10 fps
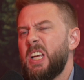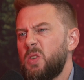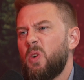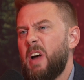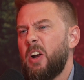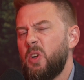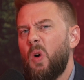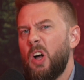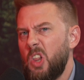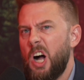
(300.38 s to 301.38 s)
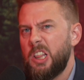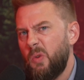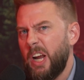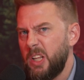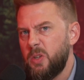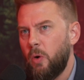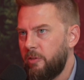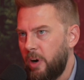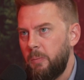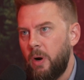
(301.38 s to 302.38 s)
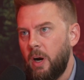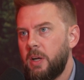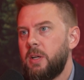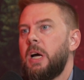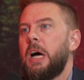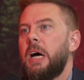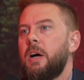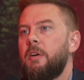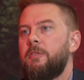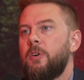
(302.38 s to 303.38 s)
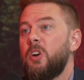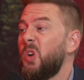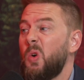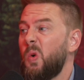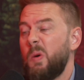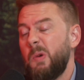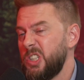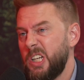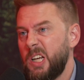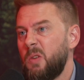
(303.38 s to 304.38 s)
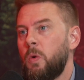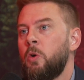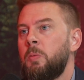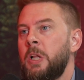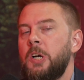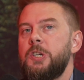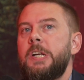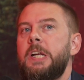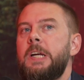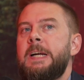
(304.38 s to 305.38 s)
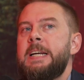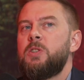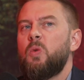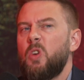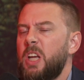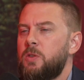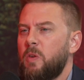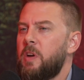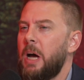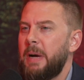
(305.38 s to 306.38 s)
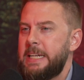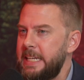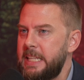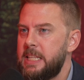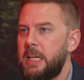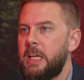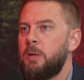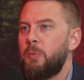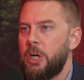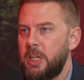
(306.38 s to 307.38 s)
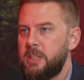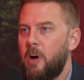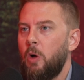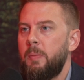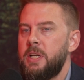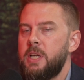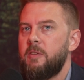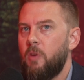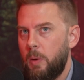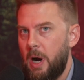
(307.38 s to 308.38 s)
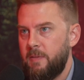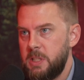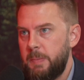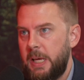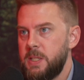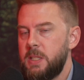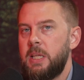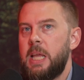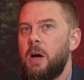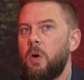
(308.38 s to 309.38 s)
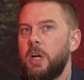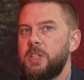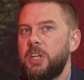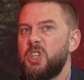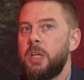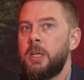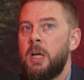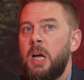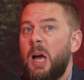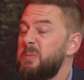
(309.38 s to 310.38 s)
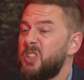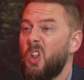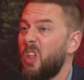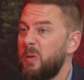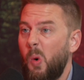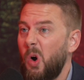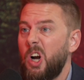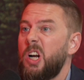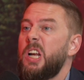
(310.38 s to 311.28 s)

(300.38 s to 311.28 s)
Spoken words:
sort of how do you unlock the regulatory framework for new emerging renewable energy. So really sort of cut my teeth in project development and the for-profit space in that organization. I'm still on the board.